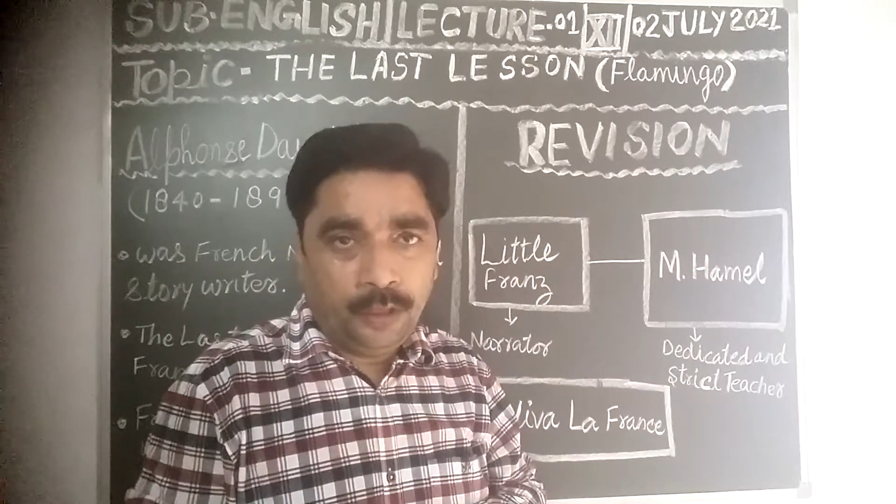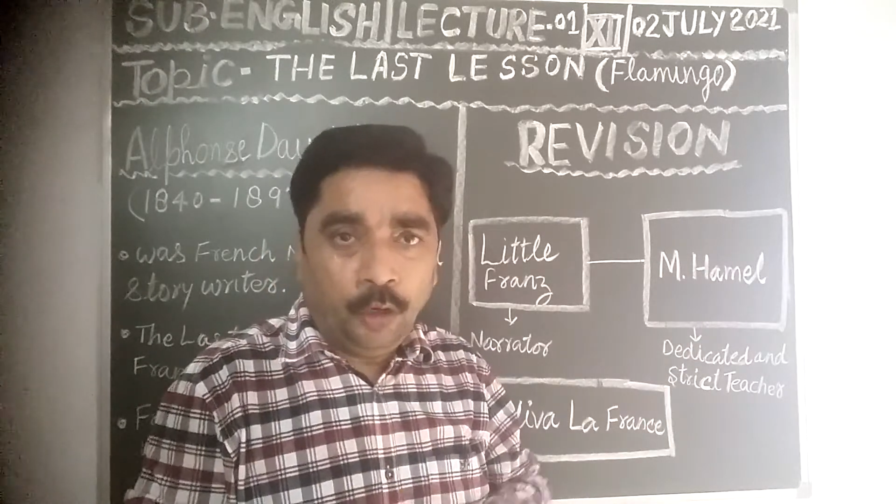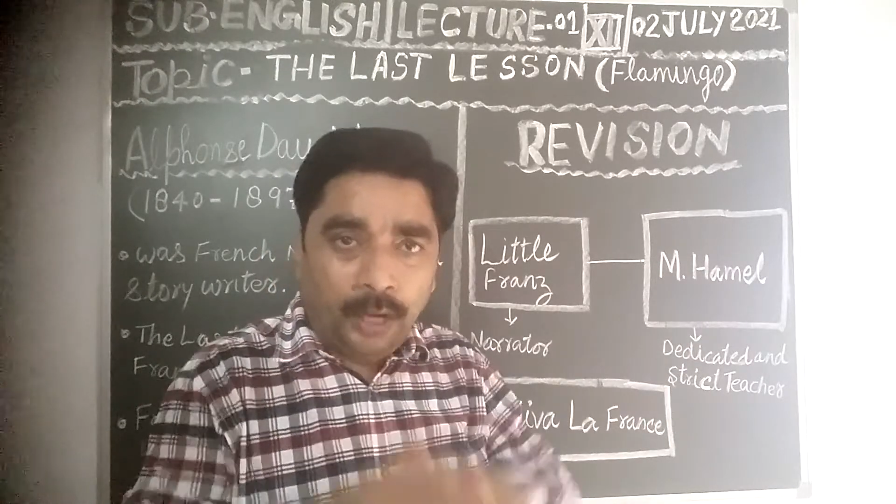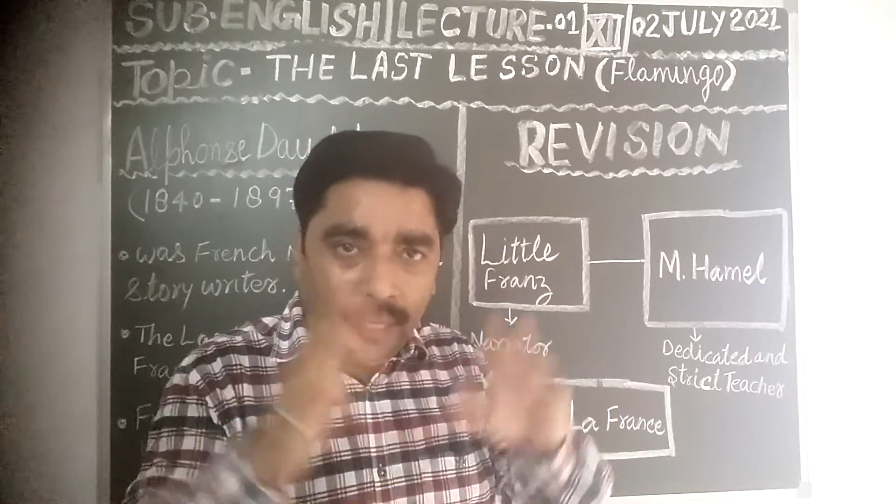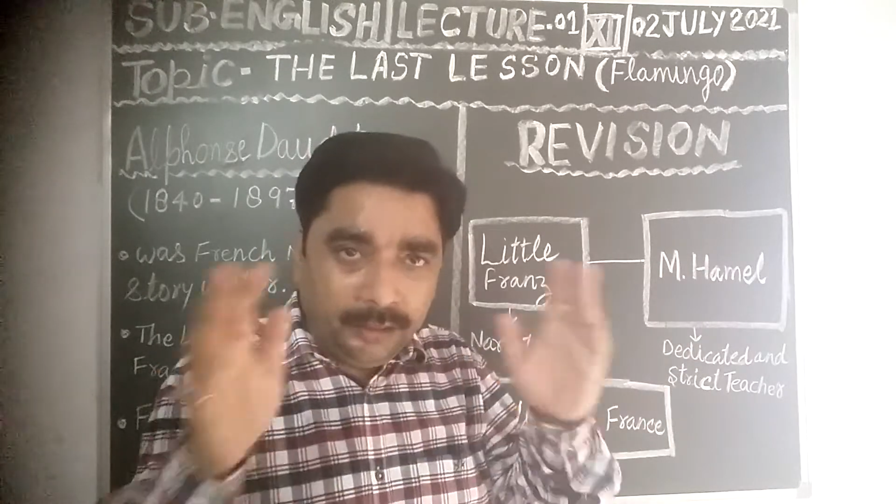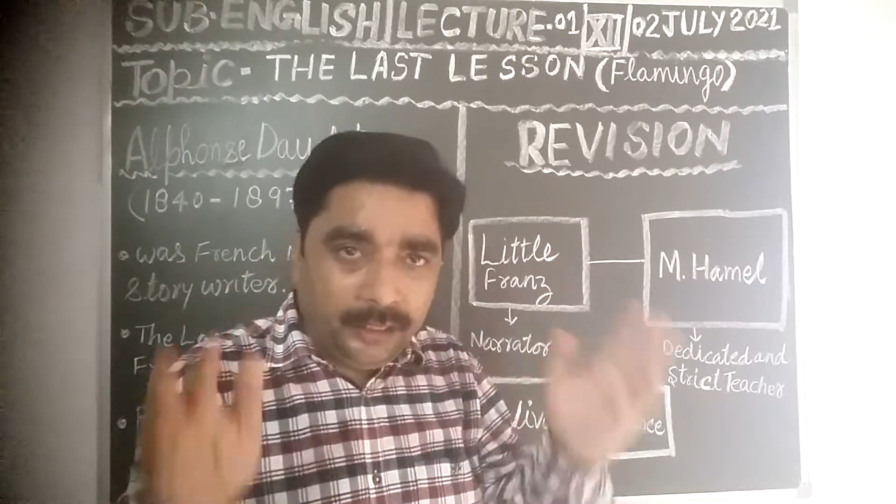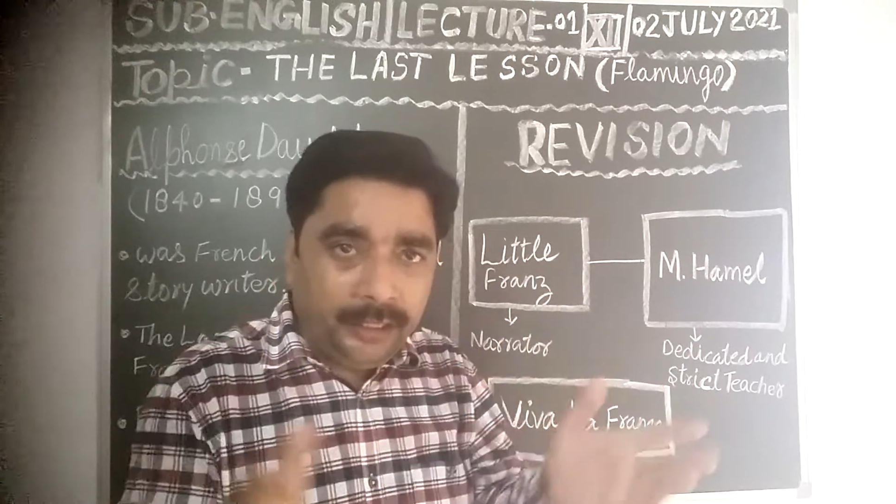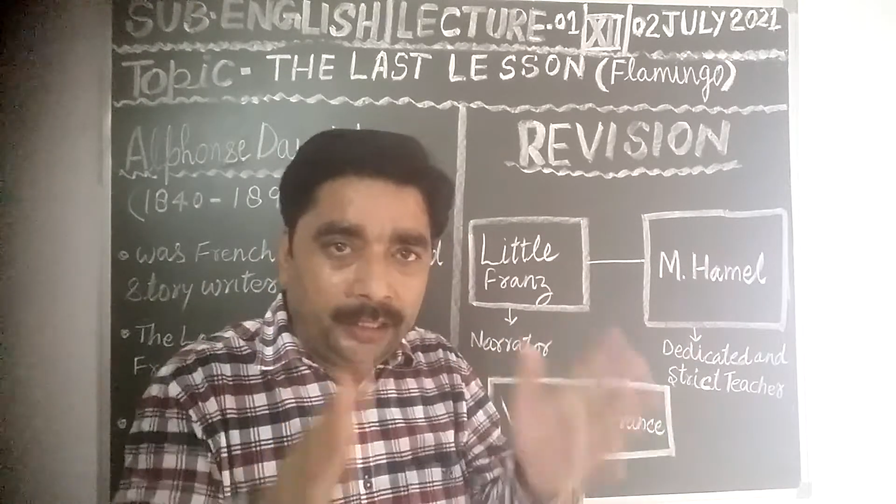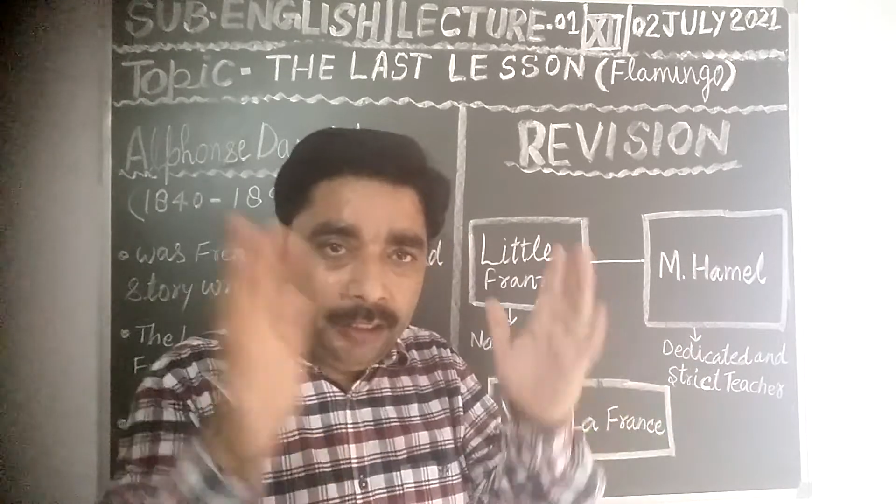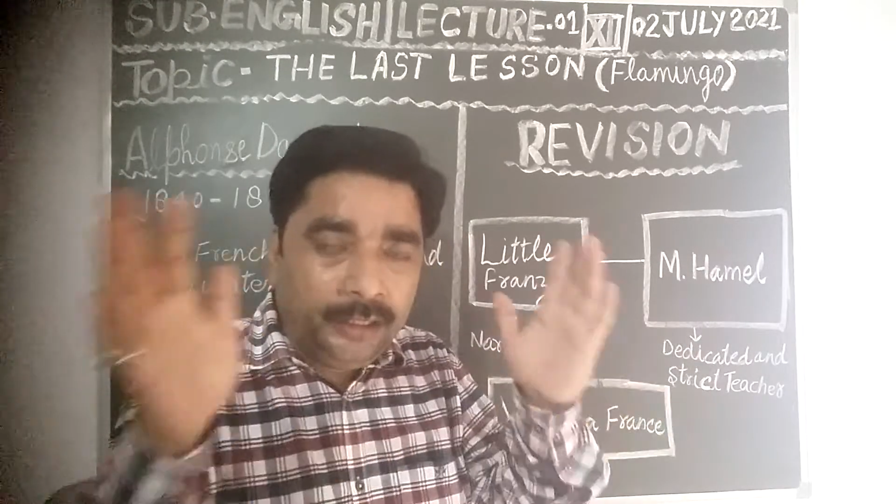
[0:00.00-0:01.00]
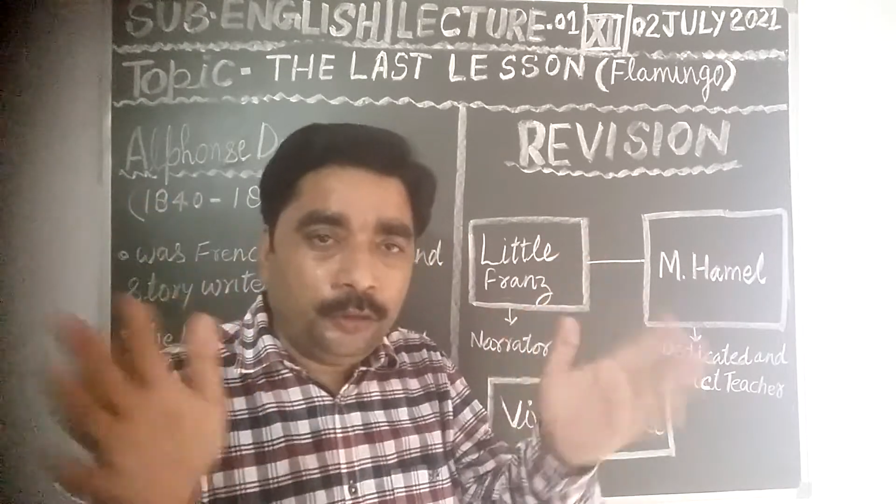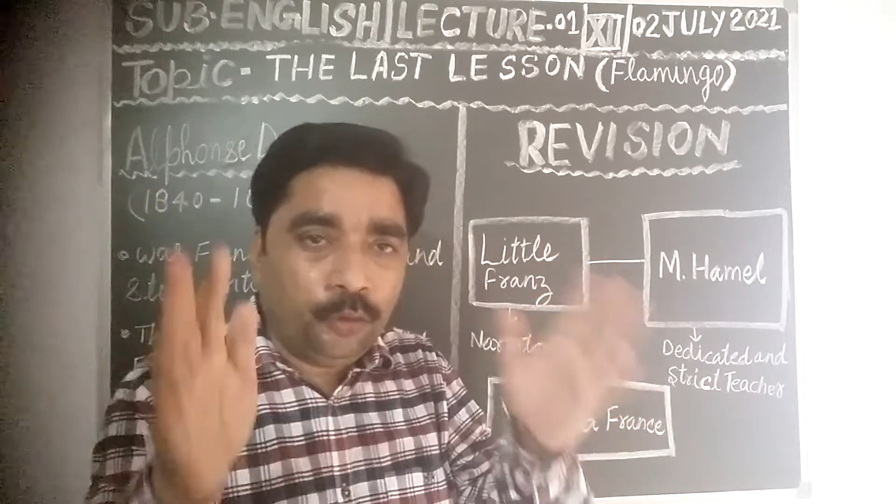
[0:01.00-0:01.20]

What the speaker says: Or on that day he